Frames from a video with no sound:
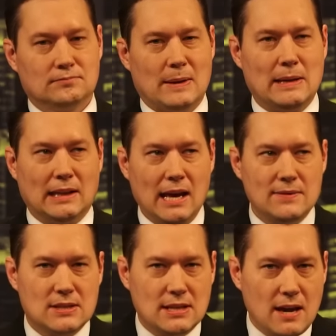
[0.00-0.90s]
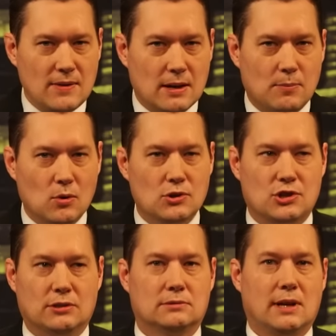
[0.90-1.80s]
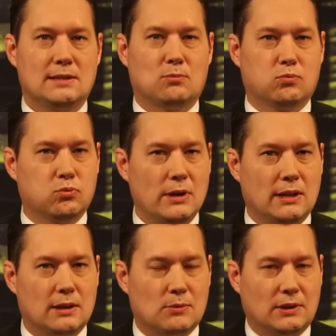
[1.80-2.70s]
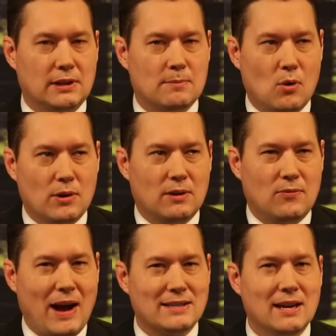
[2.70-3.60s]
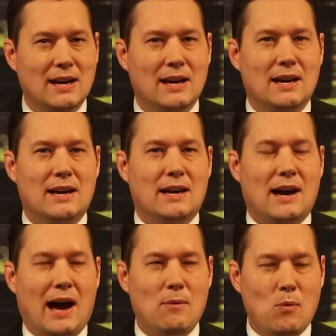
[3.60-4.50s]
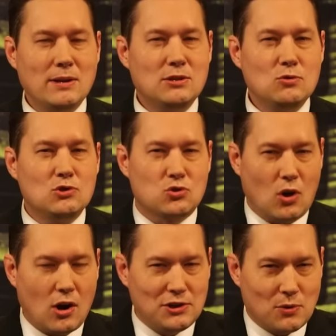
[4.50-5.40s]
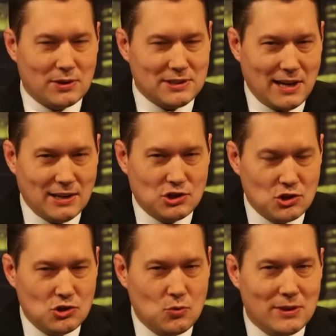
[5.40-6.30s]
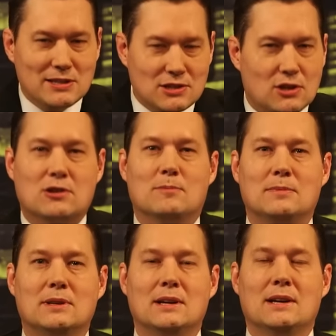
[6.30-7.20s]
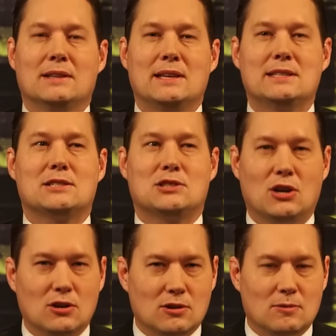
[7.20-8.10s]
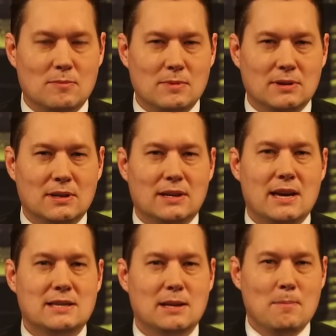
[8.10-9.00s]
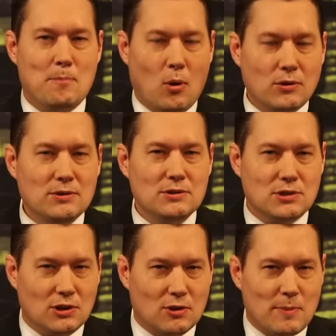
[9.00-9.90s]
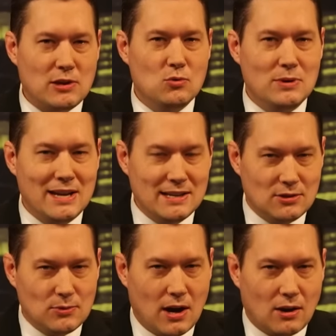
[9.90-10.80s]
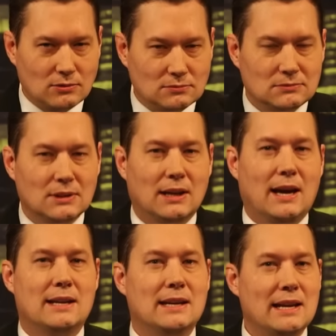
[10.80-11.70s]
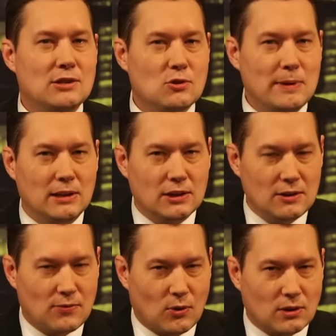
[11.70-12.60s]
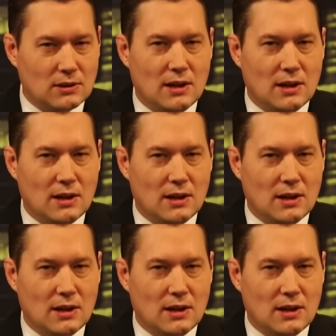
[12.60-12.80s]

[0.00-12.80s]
I mean, life-saving abortion. That's really, really important. And in fact, I want to draw your attention to this term. This term is an important term that you need to know and need to be looking for.